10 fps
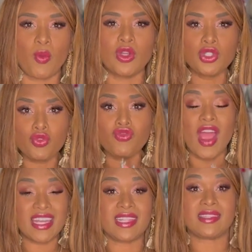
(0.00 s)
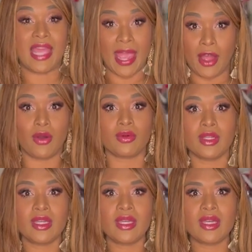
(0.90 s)
Once you write it down,
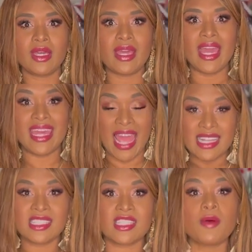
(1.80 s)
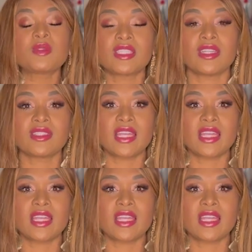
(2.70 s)
it has substance,